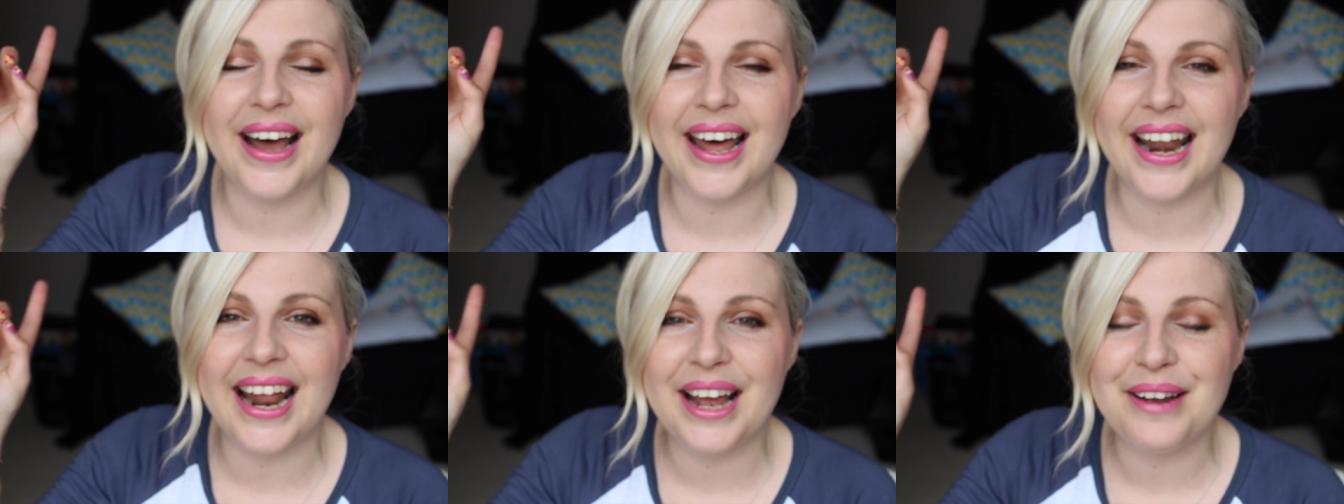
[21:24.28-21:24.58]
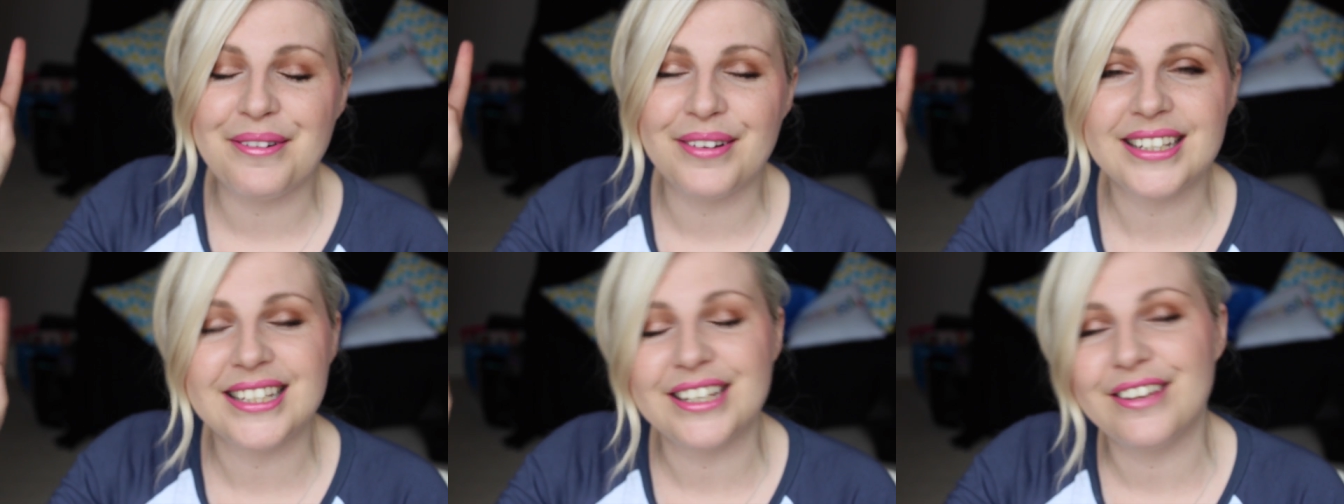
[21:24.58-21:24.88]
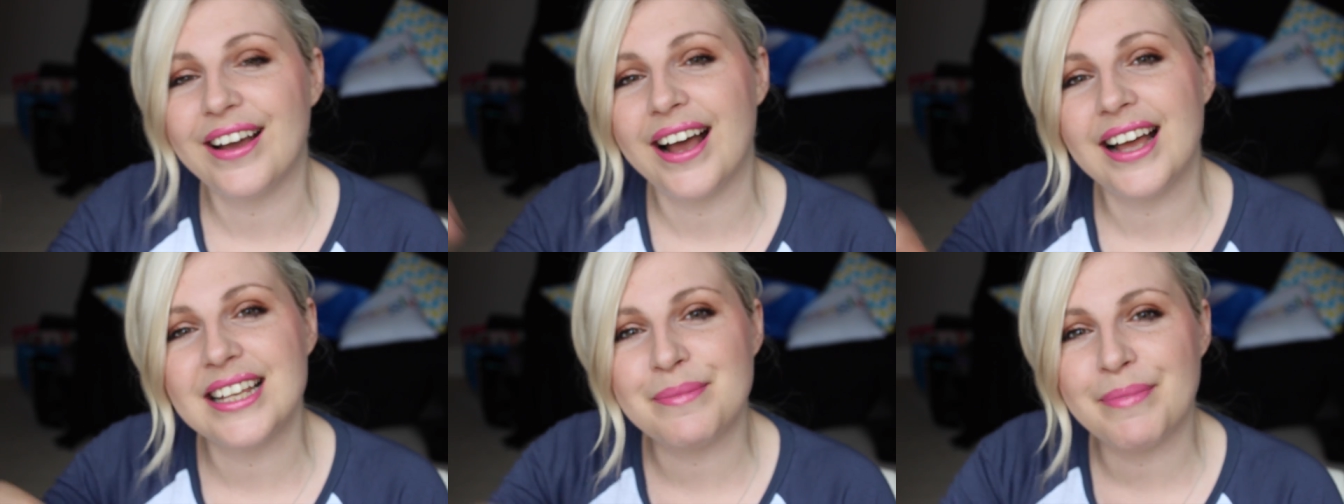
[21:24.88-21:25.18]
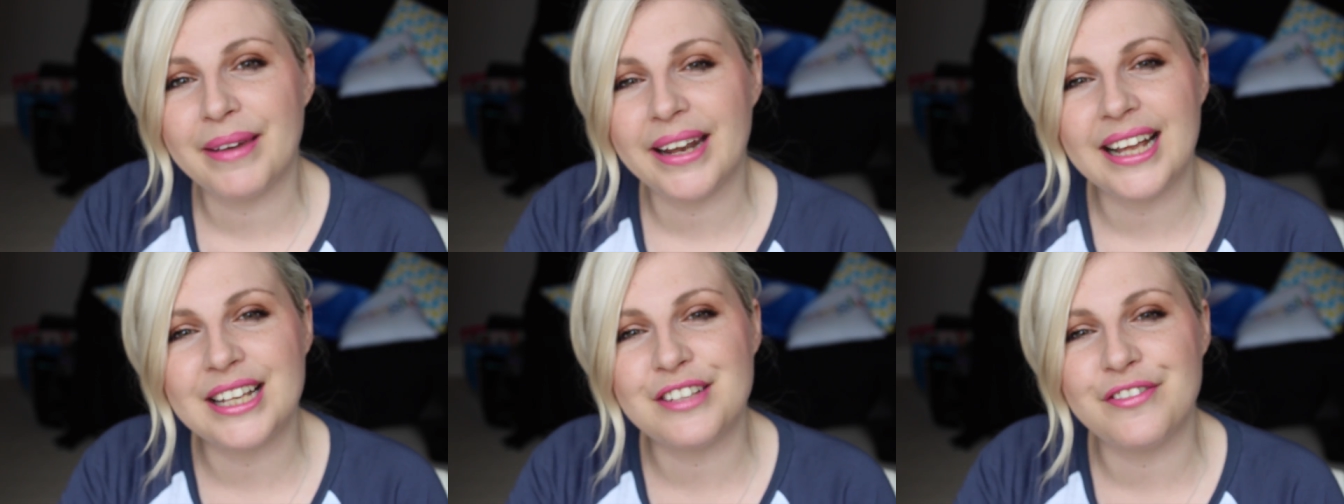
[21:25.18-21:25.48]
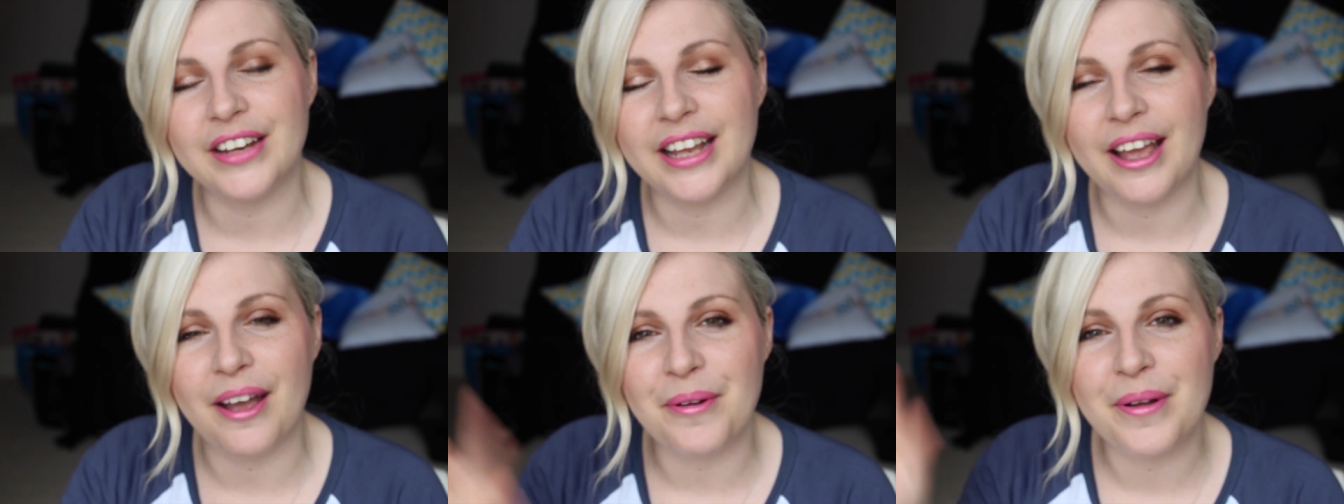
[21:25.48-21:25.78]
and I will see you guys in my next
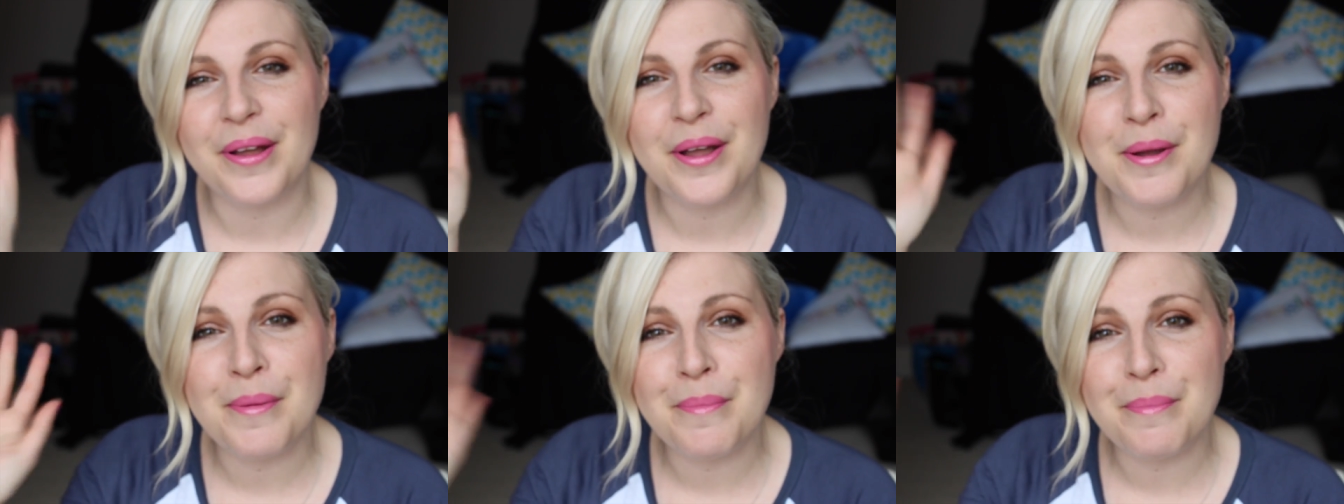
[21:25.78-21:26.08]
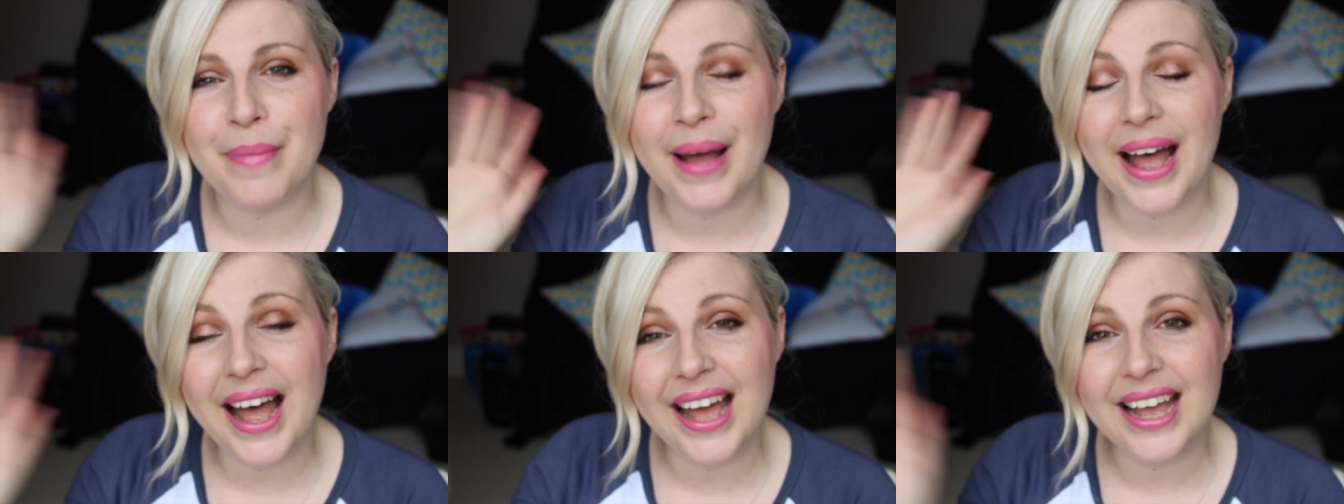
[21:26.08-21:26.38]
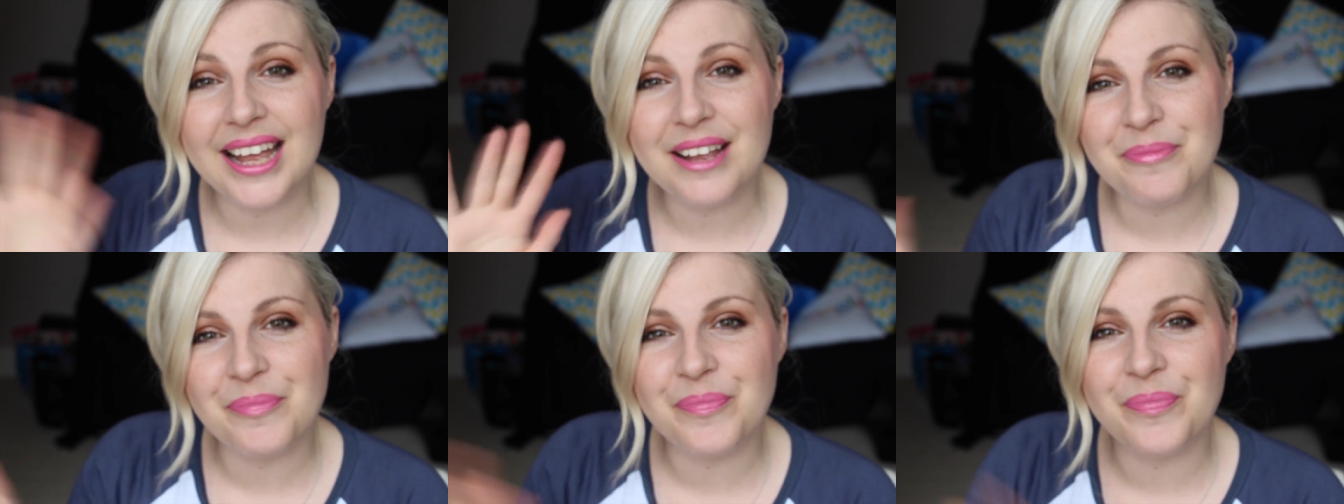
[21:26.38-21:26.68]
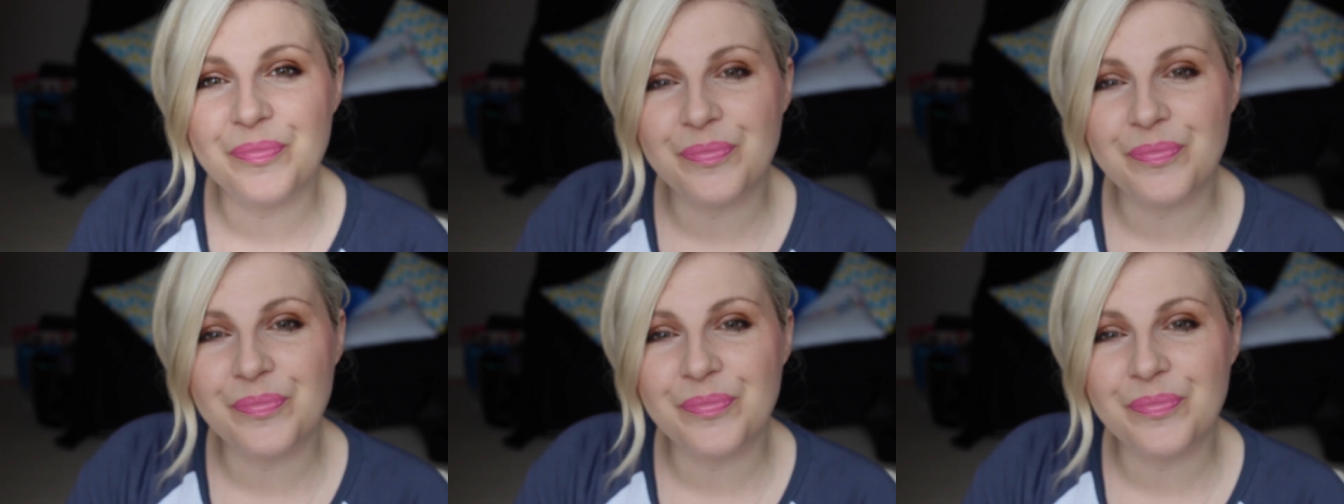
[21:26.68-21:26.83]
video. Bye!